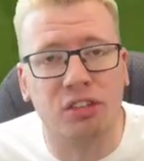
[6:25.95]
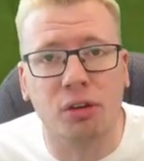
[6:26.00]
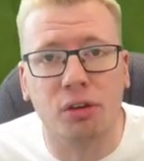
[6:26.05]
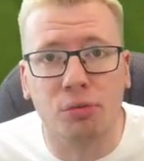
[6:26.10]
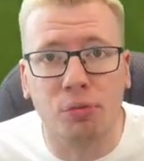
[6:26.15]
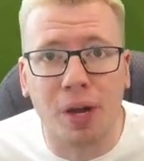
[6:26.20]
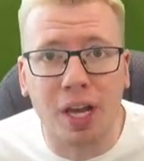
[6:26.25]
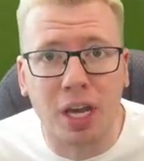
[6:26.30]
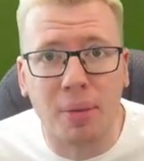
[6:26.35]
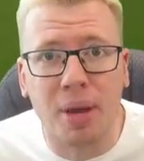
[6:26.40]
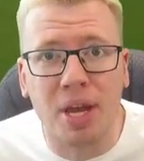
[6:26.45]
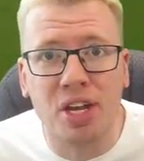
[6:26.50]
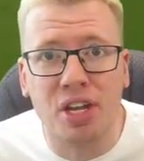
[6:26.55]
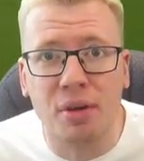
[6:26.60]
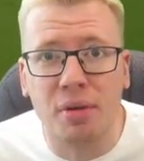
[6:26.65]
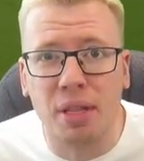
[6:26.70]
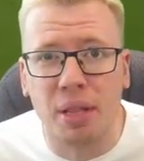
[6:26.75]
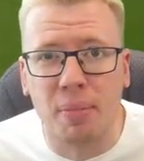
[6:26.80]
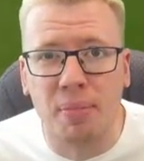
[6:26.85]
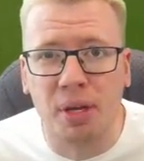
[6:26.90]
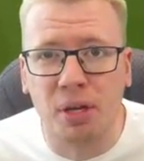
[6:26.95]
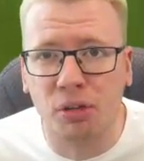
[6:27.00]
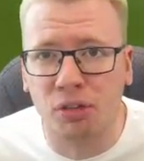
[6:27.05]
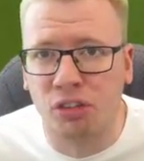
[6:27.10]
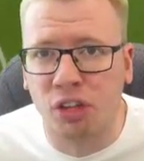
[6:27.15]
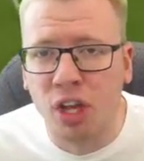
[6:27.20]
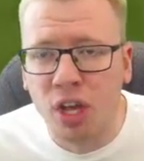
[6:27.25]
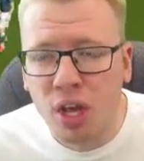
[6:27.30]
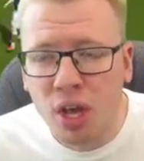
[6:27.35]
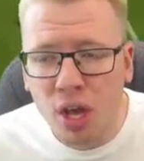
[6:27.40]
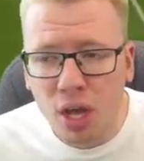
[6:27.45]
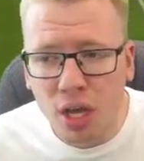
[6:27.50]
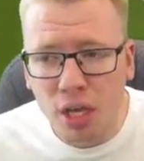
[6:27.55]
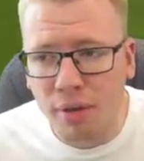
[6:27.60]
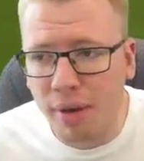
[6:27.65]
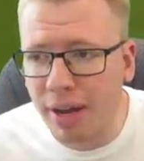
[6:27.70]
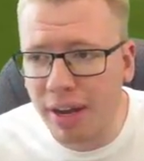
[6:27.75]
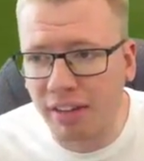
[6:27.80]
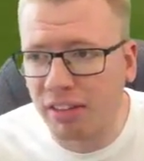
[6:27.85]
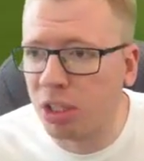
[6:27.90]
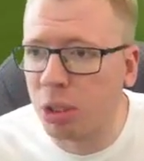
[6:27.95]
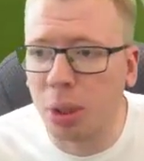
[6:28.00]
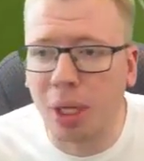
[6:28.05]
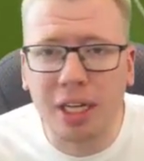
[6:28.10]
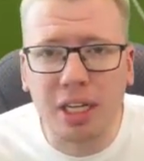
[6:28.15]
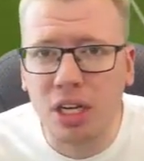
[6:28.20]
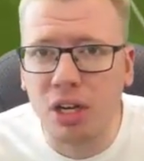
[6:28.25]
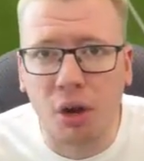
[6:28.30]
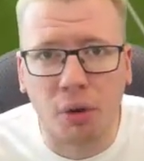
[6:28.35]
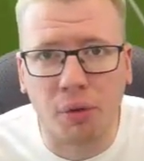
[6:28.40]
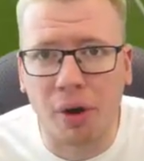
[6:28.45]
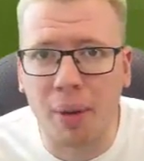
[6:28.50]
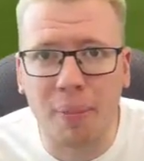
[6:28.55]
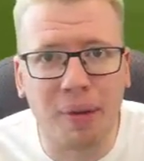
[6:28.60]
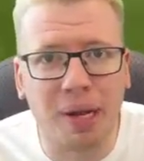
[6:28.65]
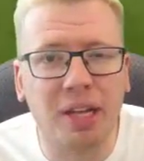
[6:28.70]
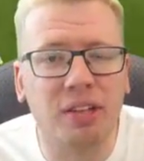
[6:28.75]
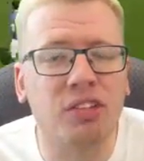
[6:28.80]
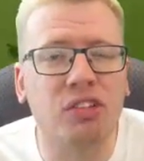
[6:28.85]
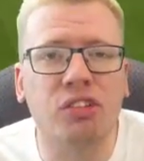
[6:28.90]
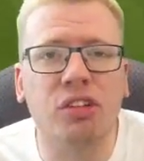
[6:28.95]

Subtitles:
So I'd recommend doing them because you don't have to trade in non-rare players.